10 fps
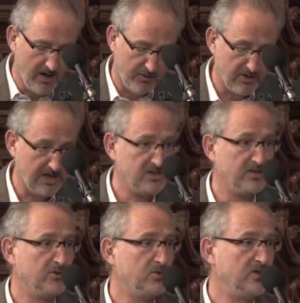the
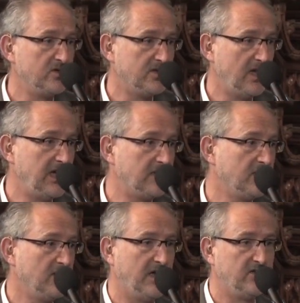relationship between state
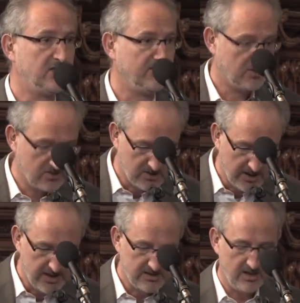and civil
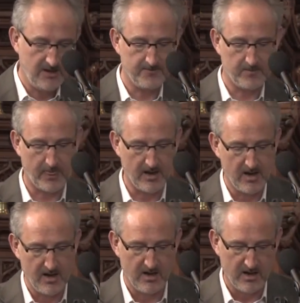society,
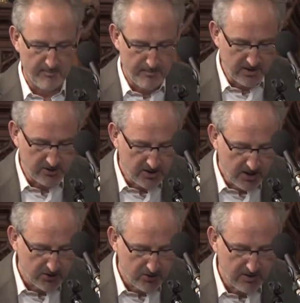
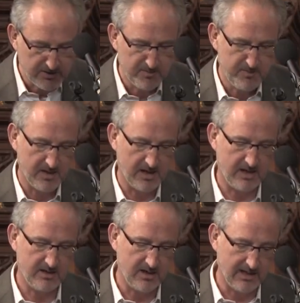multiculturalism,
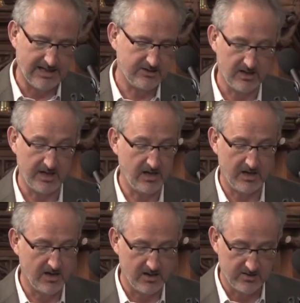and latterly
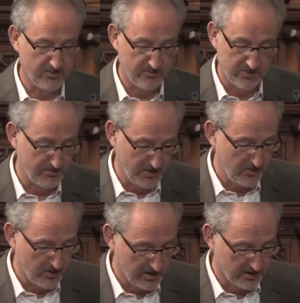some
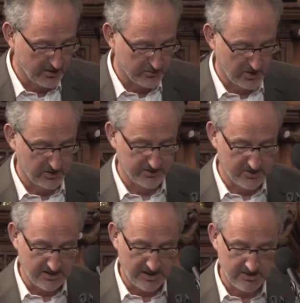new work on the role of the
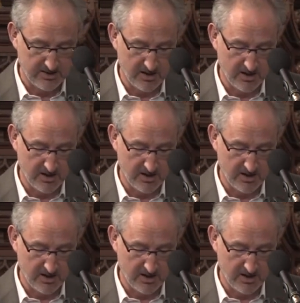state